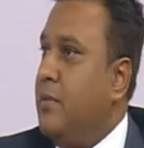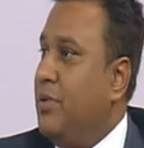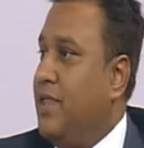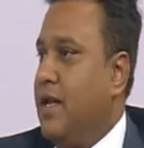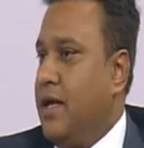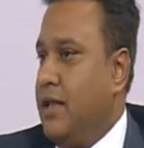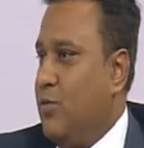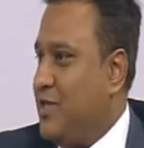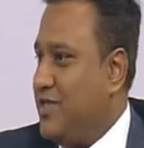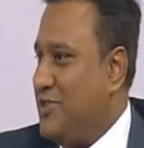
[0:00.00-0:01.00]
but then again,
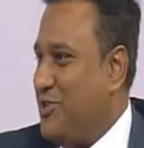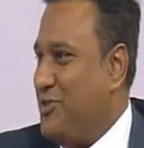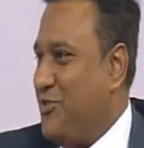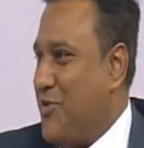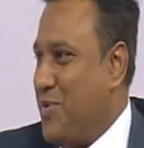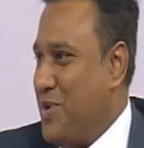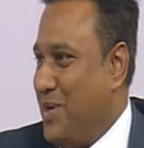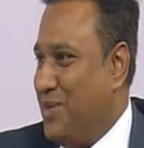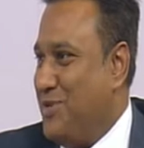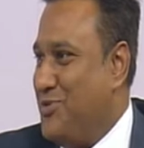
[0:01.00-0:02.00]
what's the chances of going down?
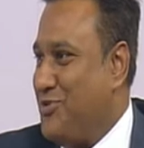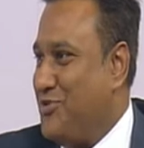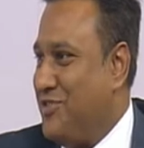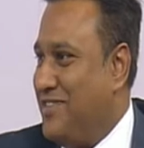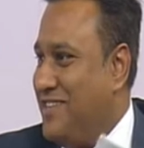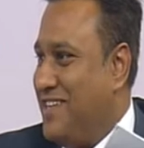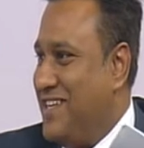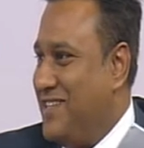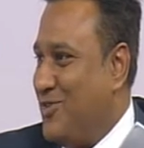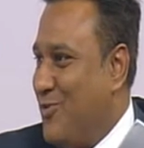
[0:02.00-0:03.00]
The interest rate
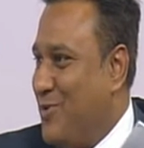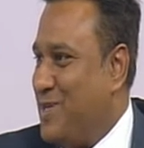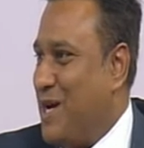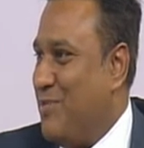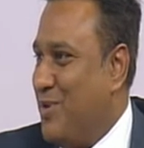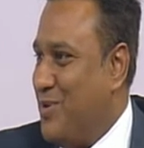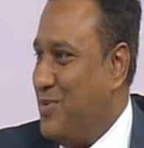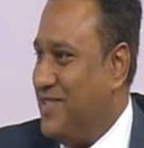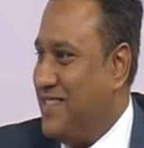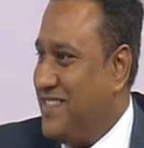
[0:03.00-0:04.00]
is all-time low,
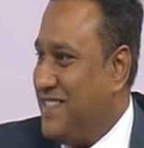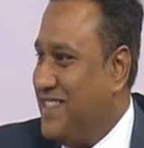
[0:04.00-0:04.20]
isn't it?